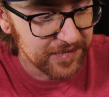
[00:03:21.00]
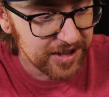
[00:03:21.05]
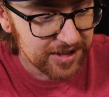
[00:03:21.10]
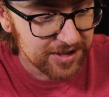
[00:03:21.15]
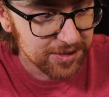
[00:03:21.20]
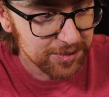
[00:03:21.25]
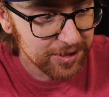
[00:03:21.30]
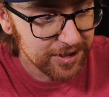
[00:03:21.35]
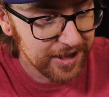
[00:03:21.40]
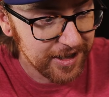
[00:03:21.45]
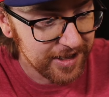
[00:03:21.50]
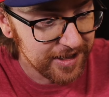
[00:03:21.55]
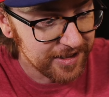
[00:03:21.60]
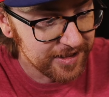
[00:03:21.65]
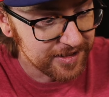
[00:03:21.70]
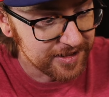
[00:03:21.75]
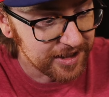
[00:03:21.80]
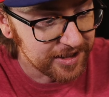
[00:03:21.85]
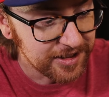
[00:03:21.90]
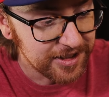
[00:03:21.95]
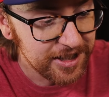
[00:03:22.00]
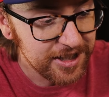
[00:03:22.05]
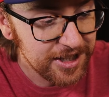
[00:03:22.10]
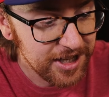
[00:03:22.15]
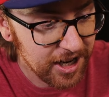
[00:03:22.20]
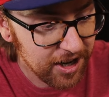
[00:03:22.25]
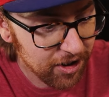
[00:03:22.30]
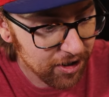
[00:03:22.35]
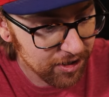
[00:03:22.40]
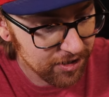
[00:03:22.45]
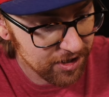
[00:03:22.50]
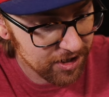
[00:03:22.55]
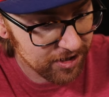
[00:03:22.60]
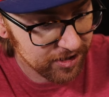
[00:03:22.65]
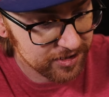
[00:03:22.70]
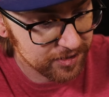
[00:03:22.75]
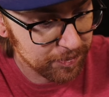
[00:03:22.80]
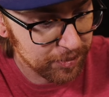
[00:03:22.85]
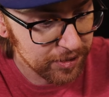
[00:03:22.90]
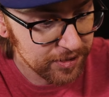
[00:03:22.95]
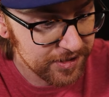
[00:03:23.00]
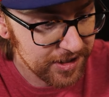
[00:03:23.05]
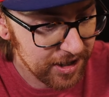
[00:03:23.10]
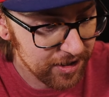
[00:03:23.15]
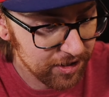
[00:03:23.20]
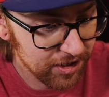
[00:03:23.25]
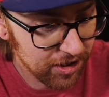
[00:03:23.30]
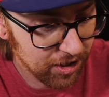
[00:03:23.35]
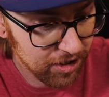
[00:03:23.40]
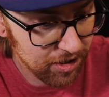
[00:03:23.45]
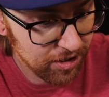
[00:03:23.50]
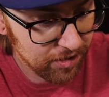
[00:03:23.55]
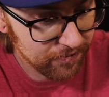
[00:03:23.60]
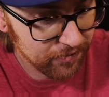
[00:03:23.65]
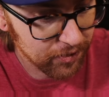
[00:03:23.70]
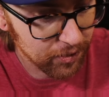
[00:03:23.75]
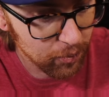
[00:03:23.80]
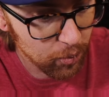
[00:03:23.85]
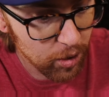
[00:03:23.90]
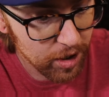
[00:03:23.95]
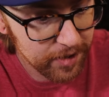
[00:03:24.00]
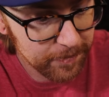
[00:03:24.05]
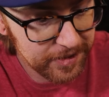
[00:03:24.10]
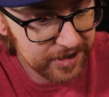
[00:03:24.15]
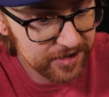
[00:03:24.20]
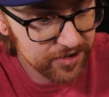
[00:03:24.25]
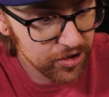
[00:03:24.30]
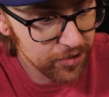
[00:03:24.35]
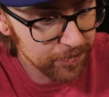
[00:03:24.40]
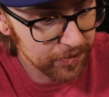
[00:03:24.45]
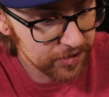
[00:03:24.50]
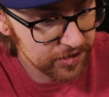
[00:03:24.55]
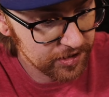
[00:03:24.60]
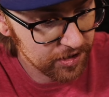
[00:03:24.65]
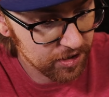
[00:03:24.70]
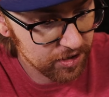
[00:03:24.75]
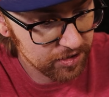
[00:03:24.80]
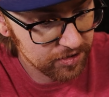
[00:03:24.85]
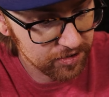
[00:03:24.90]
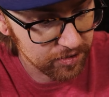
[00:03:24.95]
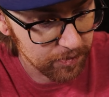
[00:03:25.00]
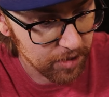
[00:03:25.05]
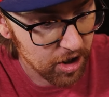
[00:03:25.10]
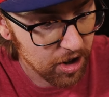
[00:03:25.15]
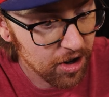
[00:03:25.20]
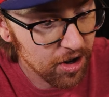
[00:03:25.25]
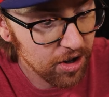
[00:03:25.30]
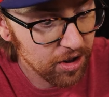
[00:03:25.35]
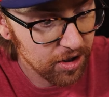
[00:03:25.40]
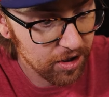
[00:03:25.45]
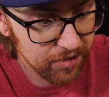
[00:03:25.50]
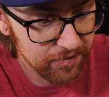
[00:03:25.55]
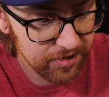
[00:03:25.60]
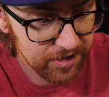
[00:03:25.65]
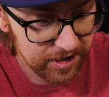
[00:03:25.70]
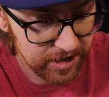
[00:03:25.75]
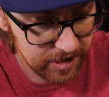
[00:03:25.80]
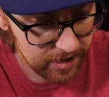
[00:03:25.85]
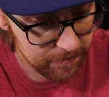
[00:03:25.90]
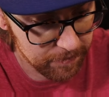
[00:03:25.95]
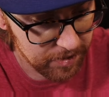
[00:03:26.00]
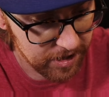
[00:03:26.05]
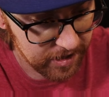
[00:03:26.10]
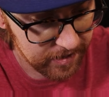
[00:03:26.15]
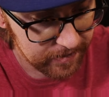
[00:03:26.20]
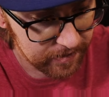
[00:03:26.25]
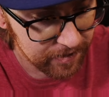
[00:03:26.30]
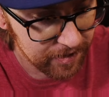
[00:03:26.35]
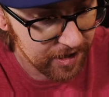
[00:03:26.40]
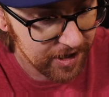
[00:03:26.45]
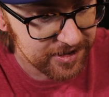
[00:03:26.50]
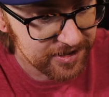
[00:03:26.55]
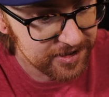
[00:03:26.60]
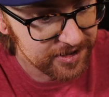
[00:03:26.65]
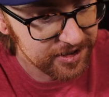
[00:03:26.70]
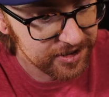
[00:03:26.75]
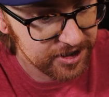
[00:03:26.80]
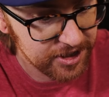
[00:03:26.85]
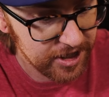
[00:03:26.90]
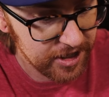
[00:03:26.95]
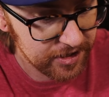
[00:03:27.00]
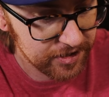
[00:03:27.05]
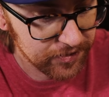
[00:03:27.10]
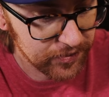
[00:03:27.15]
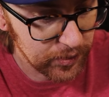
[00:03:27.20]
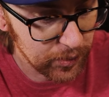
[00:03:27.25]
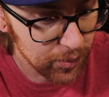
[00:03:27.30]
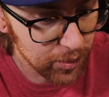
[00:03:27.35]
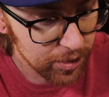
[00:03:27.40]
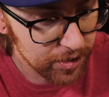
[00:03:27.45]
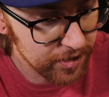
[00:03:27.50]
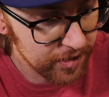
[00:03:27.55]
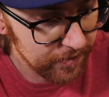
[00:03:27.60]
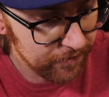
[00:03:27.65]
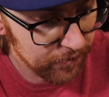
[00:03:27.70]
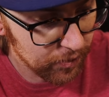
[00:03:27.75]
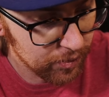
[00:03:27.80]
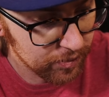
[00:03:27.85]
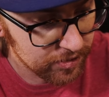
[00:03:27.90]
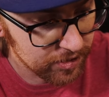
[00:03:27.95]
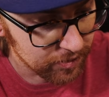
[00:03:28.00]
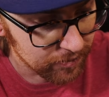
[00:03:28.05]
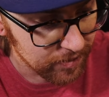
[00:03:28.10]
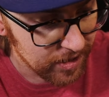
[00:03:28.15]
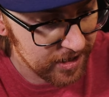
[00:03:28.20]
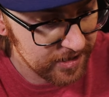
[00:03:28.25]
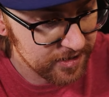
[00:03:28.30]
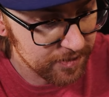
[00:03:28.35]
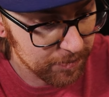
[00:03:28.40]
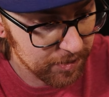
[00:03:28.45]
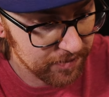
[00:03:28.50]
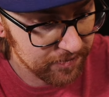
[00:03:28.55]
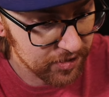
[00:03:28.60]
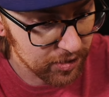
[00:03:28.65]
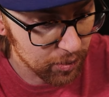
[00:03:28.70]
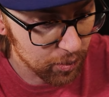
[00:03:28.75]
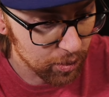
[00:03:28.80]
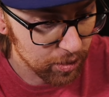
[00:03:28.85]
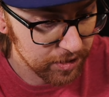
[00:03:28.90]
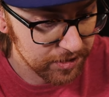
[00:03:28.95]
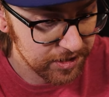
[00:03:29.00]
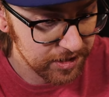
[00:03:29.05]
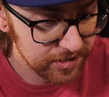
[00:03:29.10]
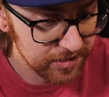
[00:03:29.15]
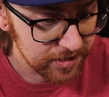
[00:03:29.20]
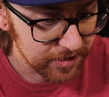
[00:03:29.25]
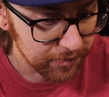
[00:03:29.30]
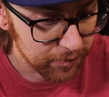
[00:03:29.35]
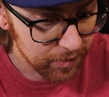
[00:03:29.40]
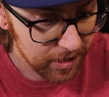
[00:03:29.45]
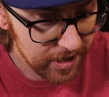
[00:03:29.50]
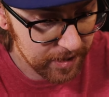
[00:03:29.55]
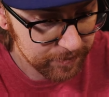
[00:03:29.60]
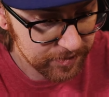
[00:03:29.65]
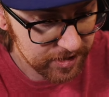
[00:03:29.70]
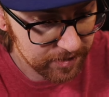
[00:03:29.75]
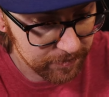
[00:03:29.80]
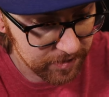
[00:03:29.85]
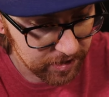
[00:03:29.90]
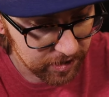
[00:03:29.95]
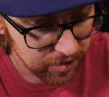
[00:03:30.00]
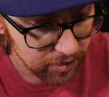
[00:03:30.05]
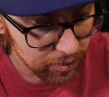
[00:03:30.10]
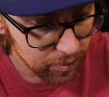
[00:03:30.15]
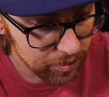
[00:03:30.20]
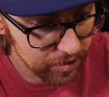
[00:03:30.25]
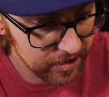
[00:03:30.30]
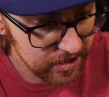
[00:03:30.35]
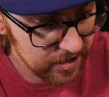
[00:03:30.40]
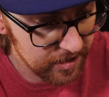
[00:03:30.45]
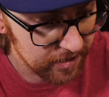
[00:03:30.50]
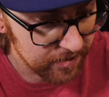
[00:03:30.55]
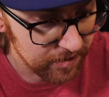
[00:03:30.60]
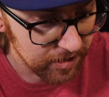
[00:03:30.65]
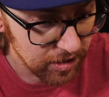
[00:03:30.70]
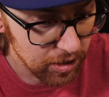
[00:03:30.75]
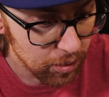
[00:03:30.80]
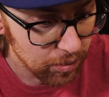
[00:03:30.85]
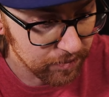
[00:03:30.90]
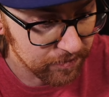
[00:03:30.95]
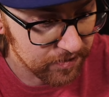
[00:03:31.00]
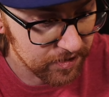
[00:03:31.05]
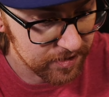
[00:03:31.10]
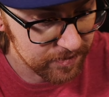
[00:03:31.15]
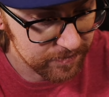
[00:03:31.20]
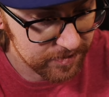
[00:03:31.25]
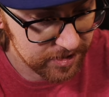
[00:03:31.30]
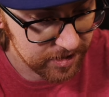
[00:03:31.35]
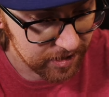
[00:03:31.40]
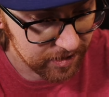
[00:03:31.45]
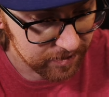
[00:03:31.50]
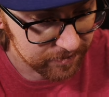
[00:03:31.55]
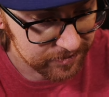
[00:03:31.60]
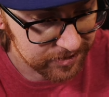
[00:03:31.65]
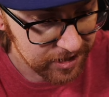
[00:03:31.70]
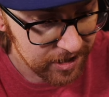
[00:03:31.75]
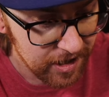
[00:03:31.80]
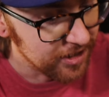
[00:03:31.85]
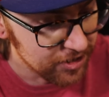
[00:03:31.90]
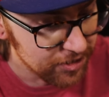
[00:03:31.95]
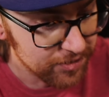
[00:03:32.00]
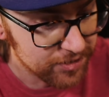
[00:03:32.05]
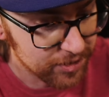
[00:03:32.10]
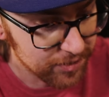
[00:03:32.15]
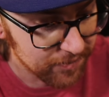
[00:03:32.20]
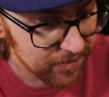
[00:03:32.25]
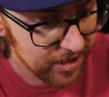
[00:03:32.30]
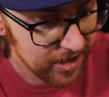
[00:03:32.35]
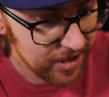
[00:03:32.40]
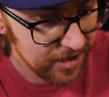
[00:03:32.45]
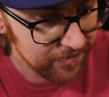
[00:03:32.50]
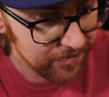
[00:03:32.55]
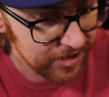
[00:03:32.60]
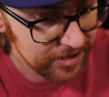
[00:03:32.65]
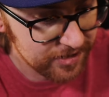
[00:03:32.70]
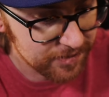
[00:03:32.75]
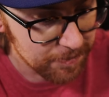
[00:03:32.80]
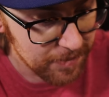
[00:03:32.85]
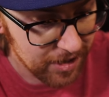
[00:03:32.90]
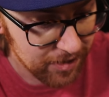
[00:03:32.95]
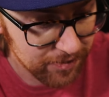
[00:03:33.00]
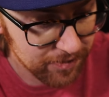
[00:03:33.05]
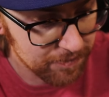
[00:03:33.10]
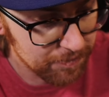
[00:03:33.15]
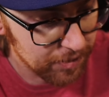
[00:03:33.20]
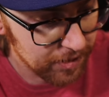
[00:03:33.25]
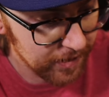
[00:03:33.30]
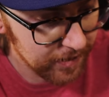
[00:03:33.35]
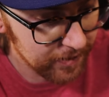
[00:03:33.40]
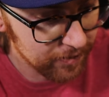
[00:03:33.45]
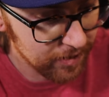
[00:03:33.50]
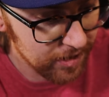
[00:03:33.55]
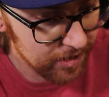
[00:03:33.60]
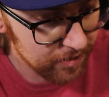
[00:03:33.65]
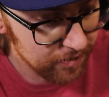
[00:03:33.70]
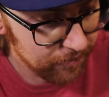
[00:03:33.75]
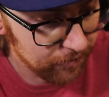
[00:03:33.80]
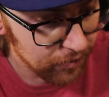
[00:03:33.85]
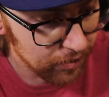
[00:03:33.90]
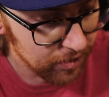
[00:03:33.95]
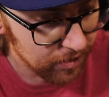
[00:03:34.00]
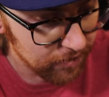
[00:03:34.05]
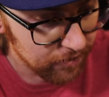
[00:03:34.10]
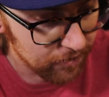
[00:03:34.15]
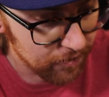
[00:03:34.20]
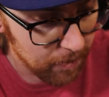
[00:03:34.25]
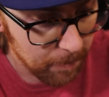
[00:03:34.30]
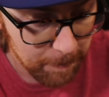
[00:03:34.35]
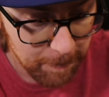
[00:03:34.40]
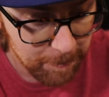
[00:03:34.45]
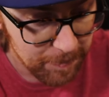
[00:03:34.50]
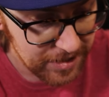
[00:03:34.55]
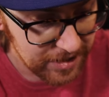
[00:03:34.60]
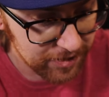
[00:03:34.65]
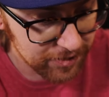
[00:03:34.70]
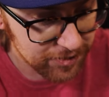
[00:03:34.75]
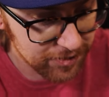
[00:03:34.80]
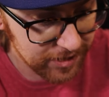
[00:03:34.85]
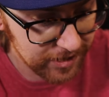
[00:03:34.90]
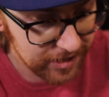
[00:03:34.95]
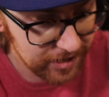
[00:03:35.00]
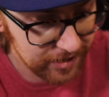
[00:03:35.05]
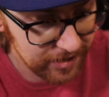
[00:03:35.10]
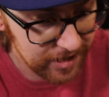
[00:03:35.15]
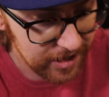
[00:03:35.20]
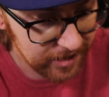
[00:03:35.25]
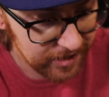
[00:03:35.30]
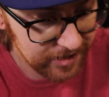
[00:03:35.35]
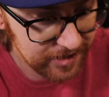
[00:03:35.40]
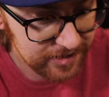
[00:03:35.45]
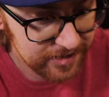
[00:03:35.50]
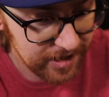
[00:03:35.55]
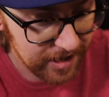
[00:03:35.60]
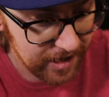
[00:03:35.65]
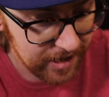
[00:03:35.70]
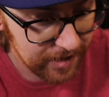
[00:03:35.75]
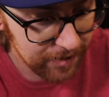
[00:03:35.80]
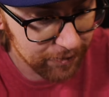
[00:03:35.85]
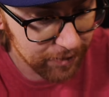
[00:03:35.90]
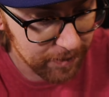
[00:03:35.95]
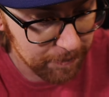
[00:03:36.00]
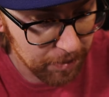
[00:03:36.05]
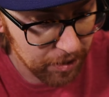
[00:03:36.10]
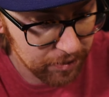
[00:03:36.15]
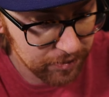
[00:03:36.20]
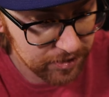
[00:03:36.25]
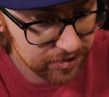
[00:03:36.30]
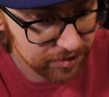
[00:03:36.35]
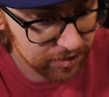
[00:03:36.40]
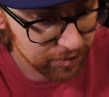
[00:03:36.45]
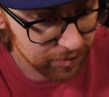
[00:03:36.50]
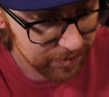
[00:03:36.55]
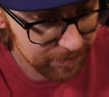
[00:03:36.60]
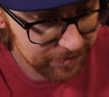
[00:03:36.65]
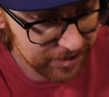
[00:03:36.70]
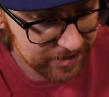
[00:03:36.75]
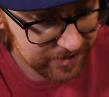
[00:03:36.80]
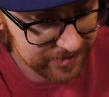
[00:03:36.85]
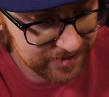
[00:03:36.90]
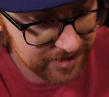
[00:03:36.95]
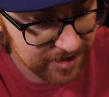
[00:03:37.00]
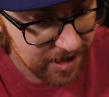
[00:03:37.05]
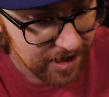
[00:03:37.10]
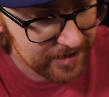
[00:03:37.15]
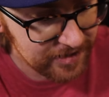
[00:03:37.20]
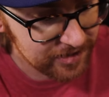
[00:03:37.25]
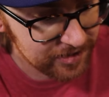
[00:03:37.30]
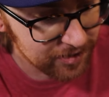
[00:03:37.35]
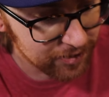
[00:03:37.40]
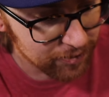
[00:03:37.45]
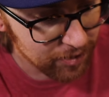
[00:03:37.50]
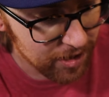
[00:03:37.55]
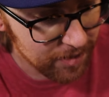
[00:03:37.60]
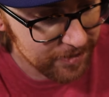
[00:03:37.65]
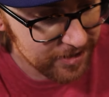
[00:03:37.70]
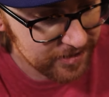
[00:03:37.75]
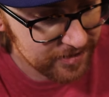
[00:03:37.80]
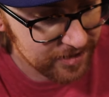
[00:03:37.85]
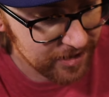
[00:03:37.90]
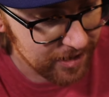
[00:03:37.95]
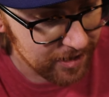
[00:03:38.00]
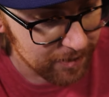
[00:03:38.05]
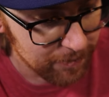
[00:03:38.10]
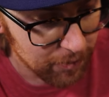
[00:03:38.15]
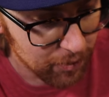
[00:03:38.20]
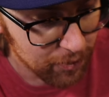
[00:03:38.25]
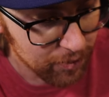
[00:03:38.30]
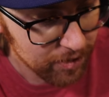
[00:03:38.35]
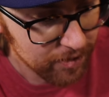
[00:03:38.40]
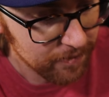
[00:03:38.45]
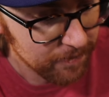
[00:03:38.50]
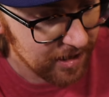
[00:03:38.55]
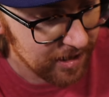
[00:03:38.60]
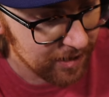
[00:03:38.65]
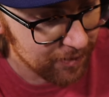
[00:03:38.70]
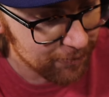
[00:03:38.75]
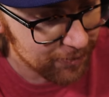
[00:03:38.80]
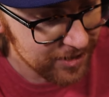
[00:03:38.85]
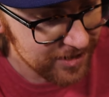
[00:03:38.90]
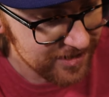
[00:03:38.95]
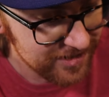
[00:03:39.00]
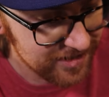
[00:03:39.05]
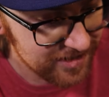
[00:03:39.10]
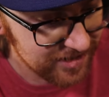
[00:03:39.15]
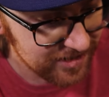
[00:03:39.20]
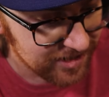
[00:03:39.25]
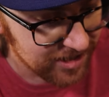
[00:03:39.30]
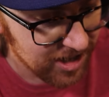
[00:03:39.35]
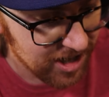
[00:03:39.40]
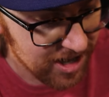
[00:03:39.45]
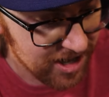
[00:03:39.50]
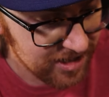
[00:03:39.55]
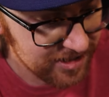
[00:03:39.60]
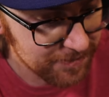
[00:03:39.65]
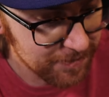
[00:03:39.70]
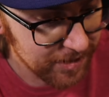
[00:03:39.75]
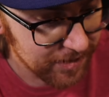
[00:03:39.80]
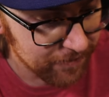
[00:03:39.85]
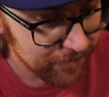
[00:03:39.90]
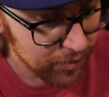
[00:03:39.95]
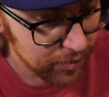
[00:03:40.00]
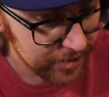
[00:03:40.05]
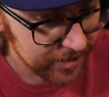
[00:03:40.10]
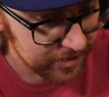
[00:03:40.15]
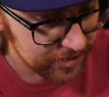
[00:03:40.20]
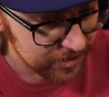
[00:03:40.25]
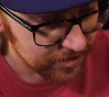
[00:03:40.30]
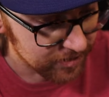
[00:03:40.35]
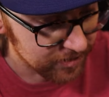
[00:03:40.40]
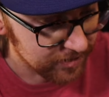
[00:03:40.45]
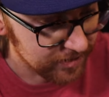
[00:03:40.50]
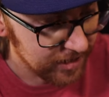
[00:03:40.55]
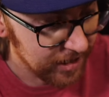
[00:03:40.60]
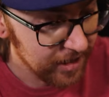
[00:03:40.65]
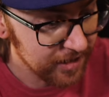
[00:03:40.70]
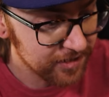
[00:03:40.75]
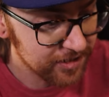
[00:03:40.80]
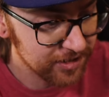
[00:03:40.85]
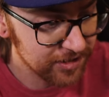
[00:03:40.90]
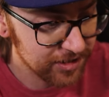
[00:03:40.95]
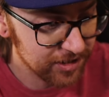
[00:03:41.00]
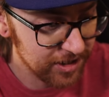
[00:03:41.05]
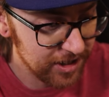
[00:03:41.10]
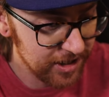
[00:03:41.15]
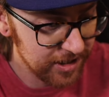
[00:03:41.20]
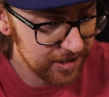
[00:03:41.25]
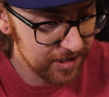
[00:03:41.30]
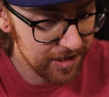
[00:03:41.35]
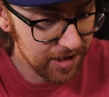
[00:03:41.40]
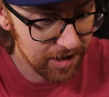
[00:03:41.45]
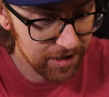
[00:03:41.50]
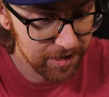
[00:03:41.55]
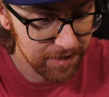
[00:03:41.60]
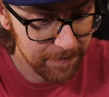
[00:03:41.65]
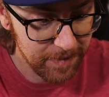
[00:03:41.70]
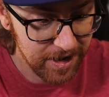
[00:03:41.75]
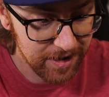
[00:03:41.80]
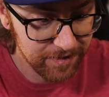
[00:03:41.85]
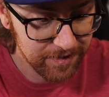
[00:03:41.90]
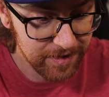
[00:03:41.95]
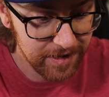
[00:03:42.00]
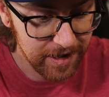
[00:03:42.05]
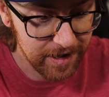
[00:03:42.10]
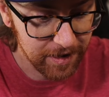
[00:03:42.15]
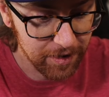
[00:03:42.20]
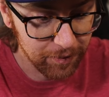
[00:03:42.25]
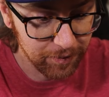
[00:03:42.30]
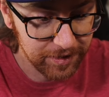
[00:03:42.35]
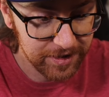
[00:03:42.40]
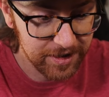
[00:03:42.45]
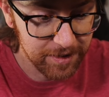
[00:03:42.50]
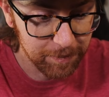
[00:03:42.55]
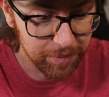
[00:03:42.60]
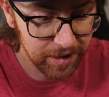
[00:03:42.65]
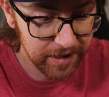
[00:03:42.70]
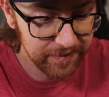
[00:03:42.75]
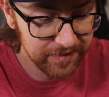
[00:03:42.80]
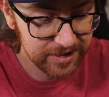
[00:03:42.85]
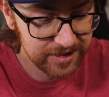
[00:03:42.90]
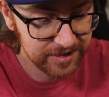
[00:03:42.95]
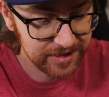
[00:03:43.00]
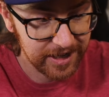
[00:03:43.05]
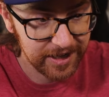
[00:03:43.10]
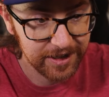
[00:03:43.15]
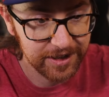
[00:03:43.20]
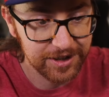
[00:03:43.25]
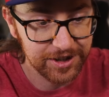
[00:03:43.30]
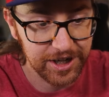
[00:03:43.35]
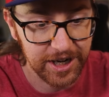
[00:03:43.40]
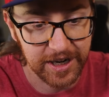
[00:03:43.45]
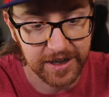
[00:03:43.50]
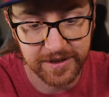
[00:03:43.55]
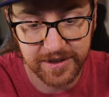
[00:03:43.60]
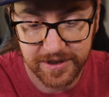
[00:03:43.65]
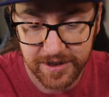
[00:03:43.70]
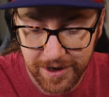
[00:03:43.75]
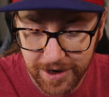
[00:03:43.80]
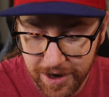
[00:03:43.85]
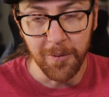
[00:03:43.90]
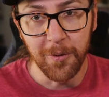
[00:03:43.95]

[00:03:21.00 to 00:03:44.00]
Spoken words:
This one is DJ Hard Knocks puts out a call for wannabe superstars from all over the empire. This is a chance for ordinary folk to rise above their origins and grab some of the glory and the gold for themselves. Can you survive his mountain playground full of beer drinking yetis, angry post cryptids, ice grommets, and more? And what is the cosmic Voyager? The answers are hidden on the mountain, and only the bravest stand a chance.